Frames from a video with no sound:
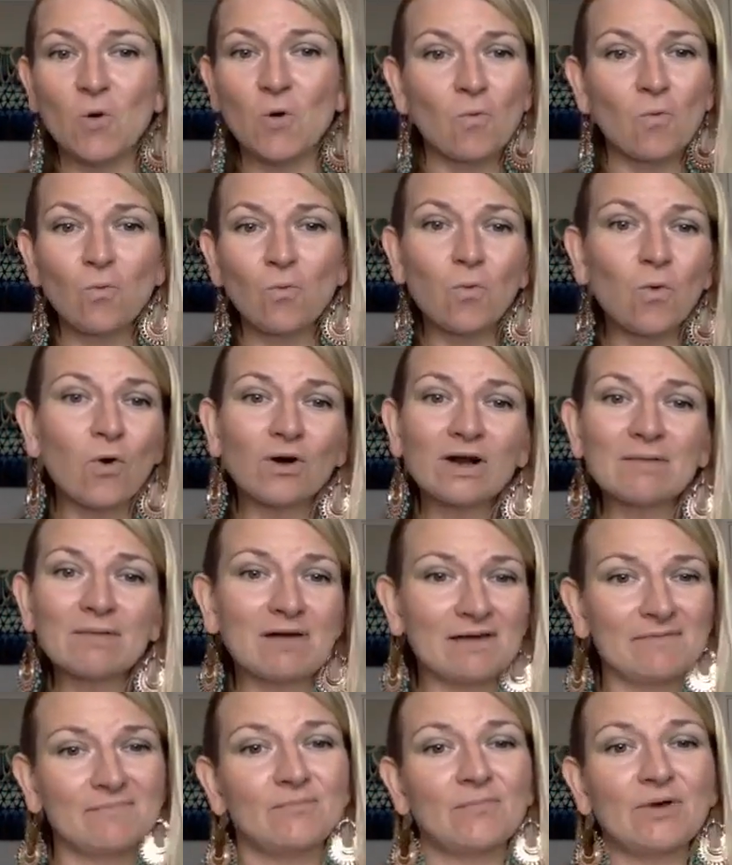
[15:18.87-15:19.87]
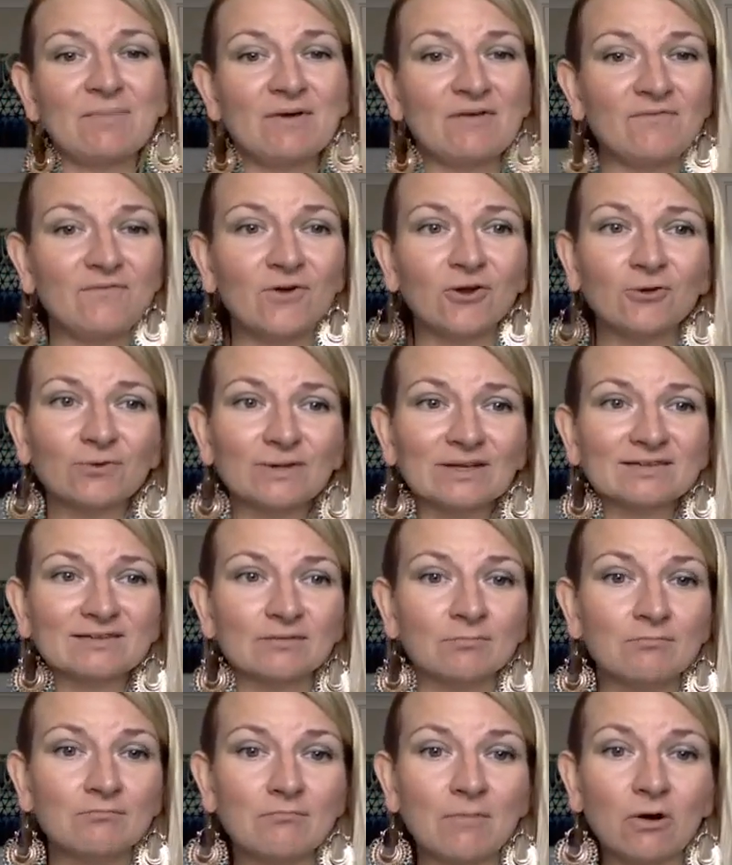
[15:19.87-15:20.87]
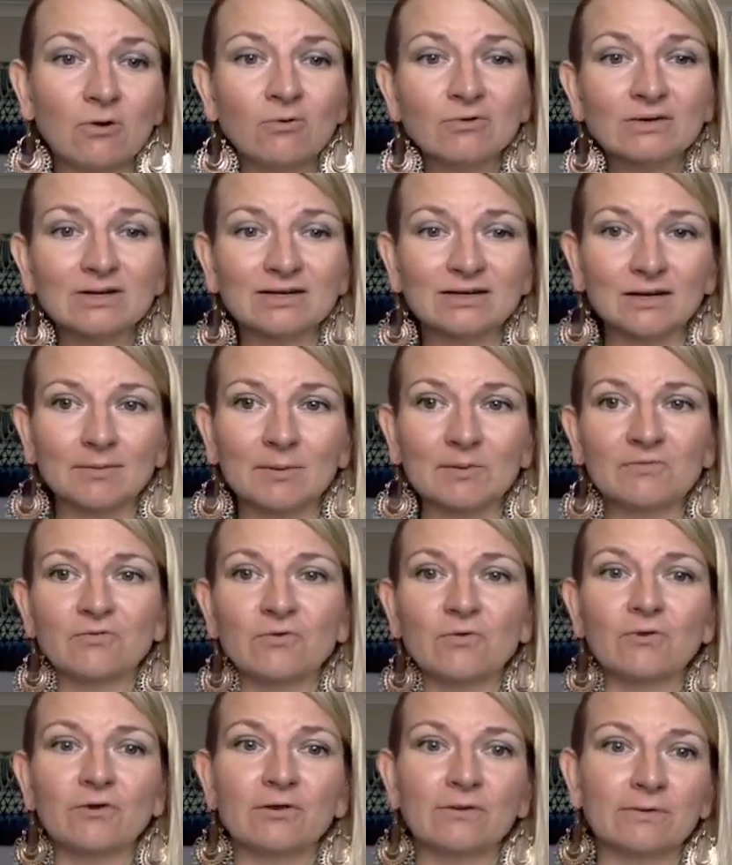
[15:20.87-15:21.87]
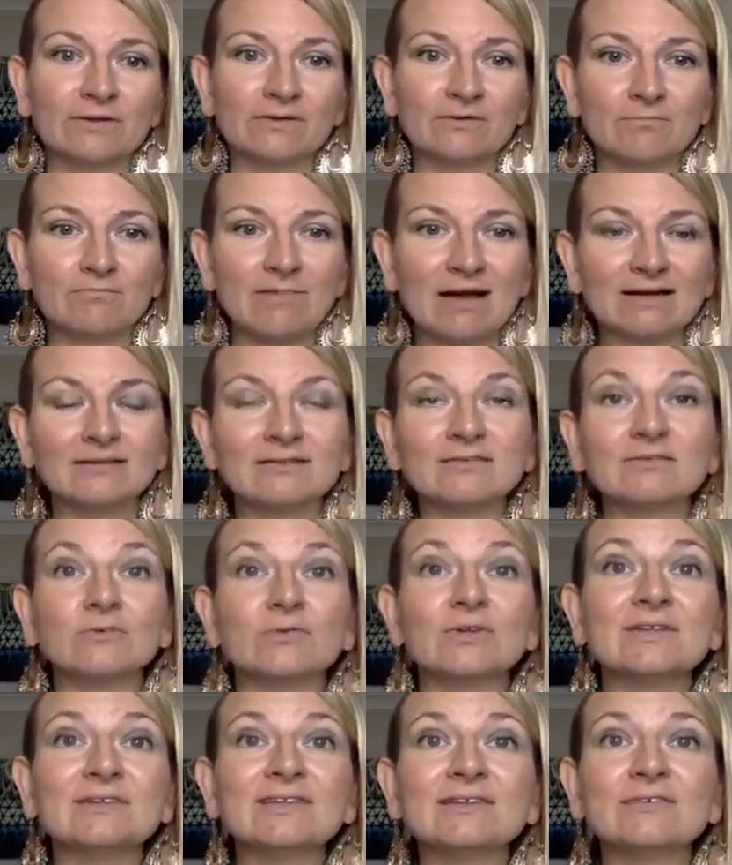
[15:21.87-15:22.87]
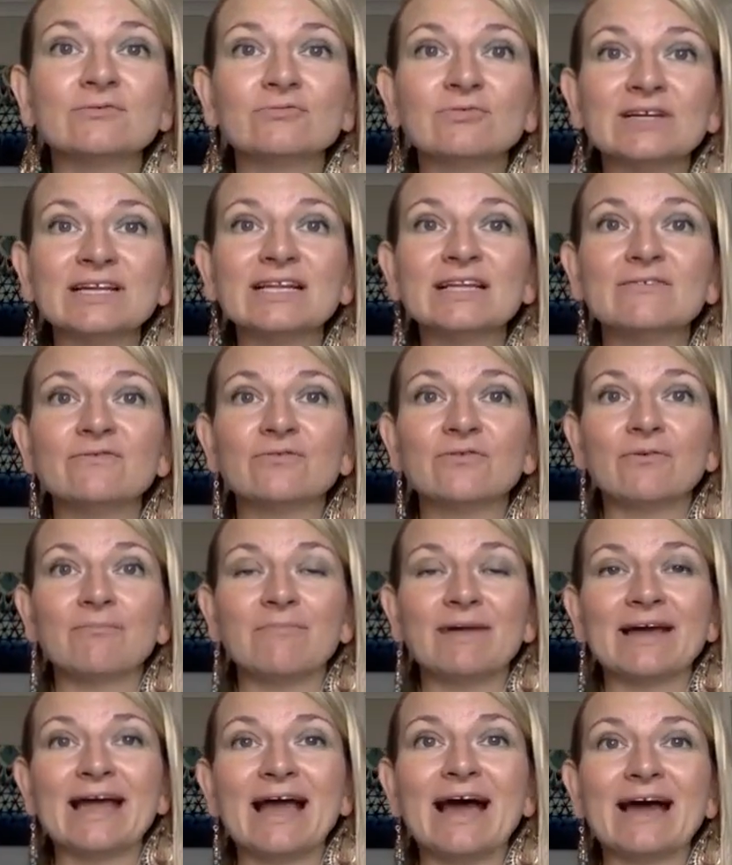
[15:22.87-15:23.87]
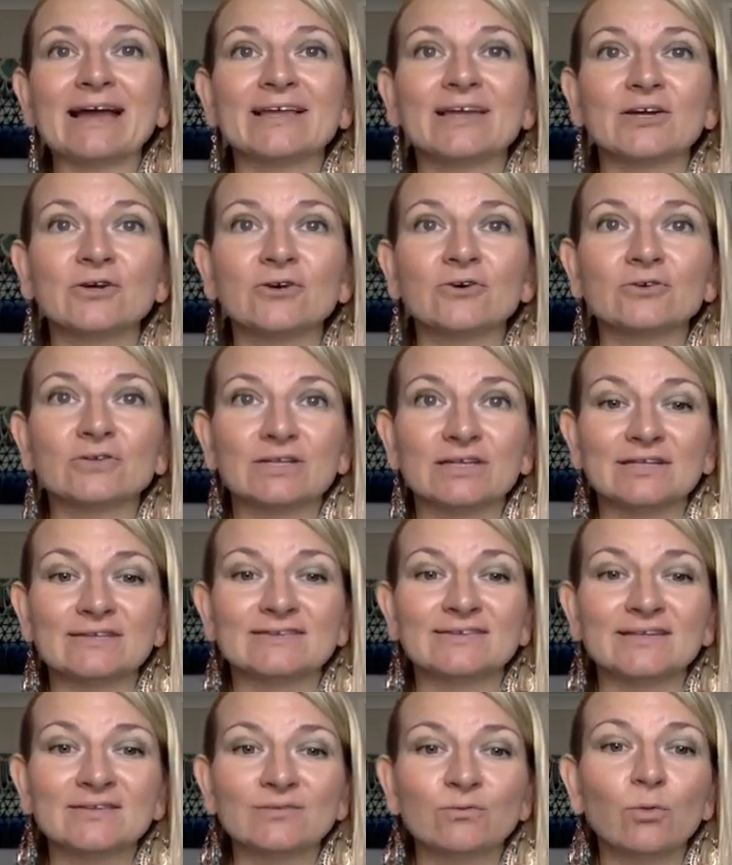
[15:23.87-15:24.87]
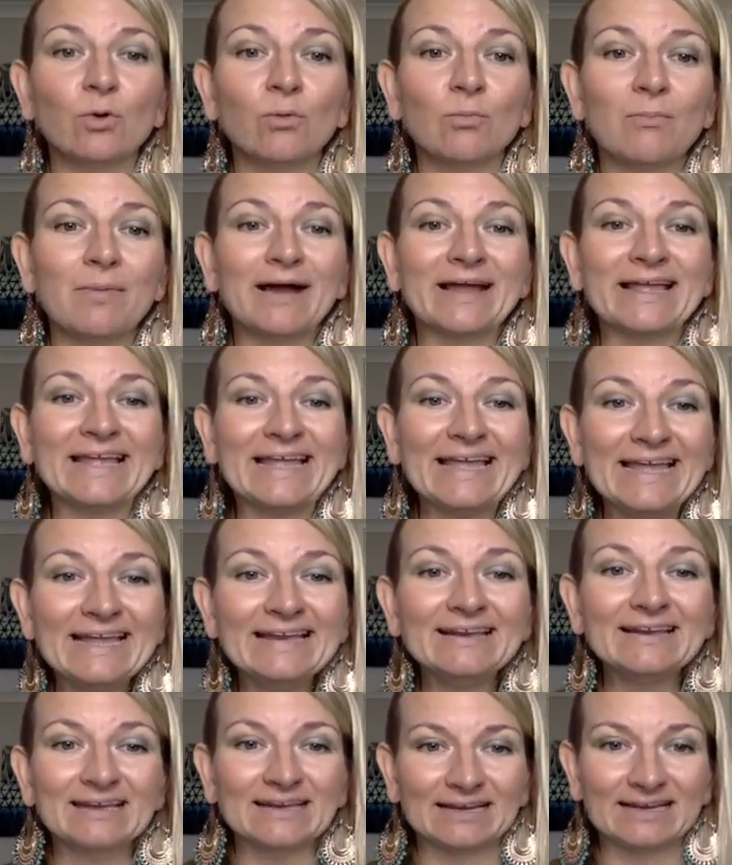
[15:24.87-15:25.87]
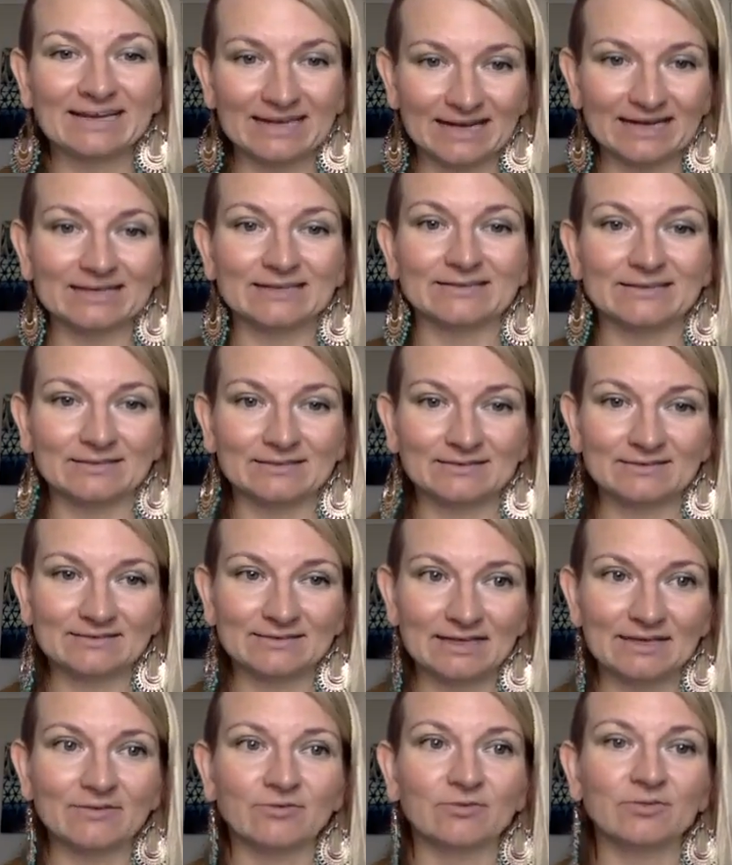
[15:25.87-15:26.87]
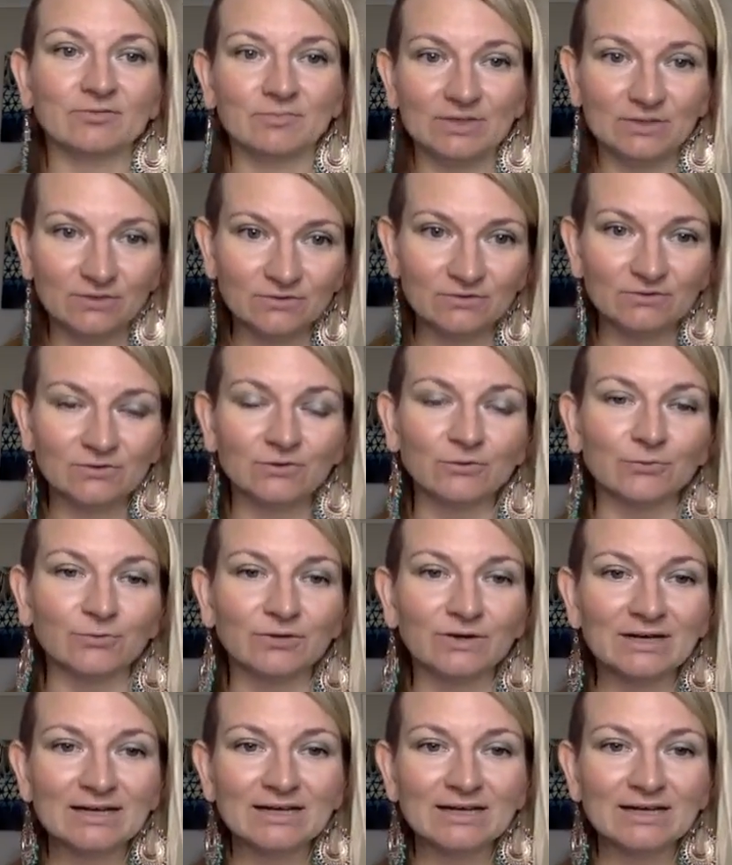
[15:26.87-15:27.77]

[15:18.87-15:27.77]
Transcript: What am I following some mode, or am I following some patterns, or is this really from my higher good? Is this what my inner guidance tells me to do?